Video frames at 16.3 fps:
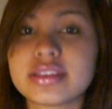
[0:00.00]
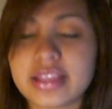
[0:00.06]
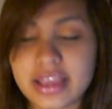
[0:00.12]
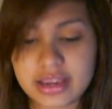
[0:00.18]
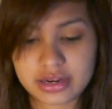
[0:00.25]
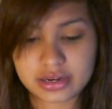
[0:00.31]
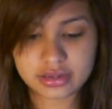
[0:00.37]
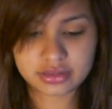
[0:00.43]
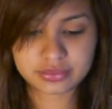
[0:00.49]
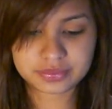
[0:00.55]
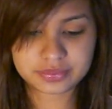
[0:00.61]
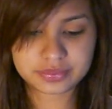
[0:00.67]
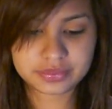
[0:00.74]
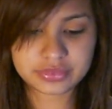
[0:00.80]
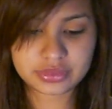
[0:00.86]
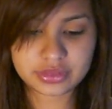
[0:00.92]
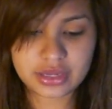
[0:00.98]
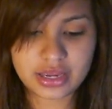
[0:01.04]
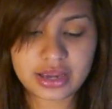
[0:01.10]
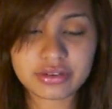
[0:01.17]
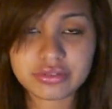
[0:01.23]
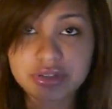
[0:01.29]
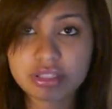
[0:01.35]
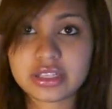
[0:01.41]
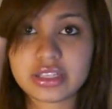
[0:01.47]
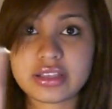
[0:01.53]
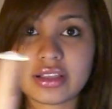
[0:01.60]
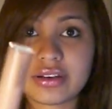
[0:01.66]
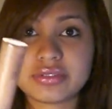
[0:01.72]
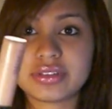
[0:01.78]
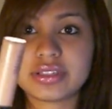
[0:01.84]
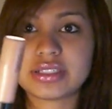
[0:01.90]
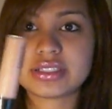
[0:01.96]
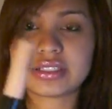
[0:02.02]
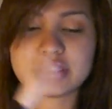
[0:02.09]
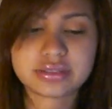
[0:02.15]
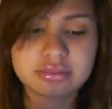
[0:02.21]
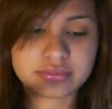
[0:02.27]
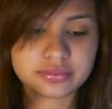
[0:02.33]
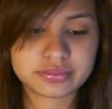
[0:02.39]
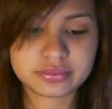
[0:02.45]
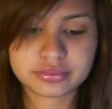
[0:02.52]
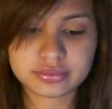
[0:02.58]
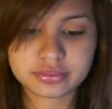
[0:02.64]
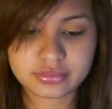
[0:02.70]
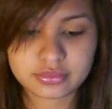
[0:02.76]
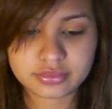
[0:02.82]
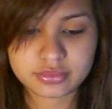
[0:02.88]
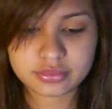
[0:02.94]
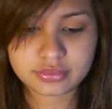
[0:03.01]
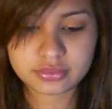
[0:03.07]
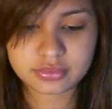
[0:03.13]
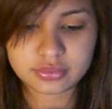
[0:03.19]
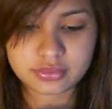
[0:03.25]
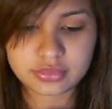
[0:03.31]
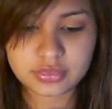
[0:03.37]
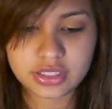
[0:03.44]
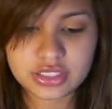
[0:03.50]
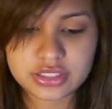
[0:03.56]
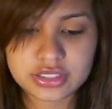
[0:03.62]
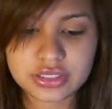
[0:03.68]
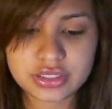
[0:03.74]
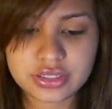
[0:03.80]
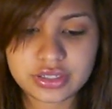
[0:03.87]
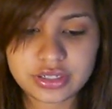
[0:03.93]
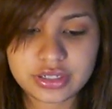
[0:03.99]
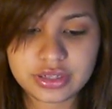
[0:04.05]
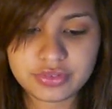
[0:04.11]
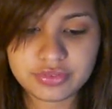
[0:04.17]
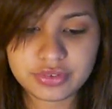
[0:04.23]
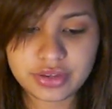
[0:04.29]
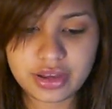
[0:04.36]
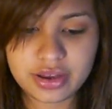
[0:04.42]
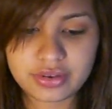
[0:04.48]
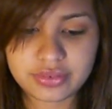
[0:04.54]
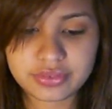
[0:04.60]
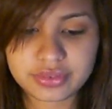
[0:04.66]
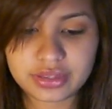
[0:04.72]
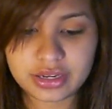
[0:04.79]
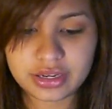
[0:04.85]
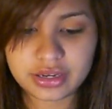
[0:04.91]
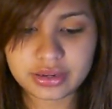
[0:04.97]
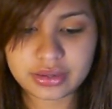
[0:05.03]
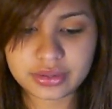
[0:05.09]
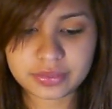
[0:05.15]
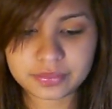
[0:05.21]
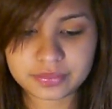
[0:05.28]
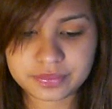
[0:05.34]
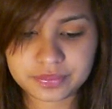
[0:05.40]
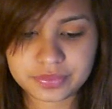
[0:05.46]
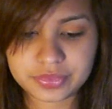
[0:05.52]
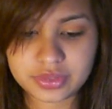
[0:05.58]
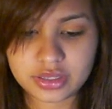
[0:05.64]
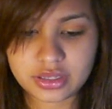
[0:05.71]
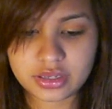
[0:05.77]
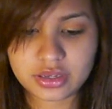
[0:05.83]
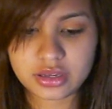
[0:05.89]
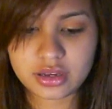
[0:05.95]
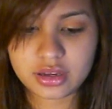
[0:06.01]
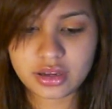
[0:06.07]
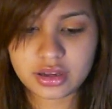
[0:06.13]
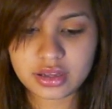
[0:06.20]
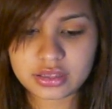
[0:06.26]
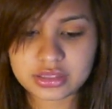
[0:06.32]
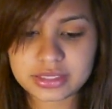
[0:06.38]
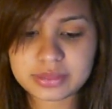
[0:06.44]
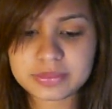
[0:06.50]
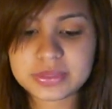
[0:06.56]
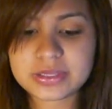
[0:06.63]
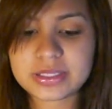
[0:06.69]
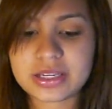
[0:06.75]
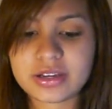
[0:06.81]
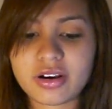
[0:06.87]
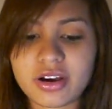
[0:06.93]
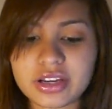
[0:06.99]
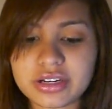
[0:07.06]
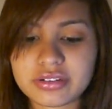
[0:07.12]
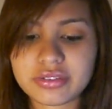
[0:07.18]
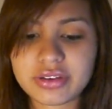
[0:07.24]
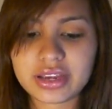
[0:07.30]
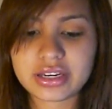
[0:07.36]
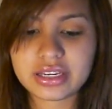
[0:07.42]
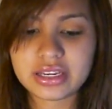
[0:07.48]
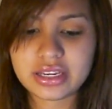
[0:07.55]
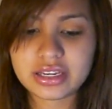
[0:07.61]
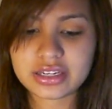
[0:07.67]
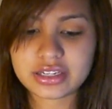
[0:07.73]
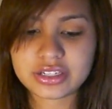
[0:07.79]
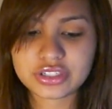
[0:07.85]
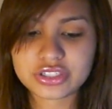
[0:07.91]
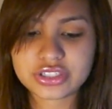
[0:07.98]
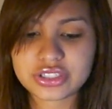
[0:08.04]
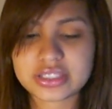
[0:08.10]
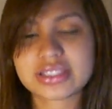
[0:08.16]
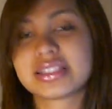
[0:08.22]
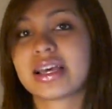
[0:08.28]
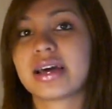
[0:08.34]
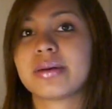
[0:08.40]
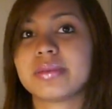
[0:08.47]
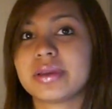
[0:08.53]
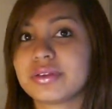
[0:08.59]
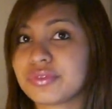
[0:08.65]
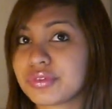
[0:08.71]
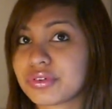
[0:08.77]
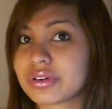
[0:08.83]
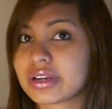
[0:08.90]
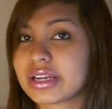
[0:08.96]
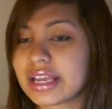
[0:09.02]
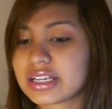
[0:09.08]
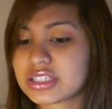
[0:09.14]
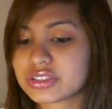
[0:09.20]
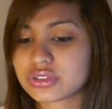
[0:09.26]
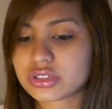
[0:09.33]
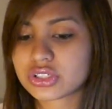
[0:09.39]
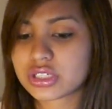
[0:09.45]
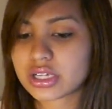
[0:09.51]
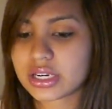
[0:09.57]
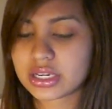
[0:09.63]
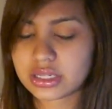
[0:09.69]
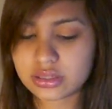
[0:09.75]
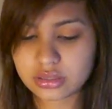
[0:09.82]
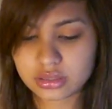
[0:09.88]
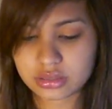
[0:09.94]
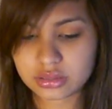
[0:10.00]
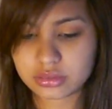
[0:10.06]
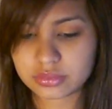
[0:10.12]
There. I really love this. It's good if you have like a lipstick on already and then you just dab it for an extra shine.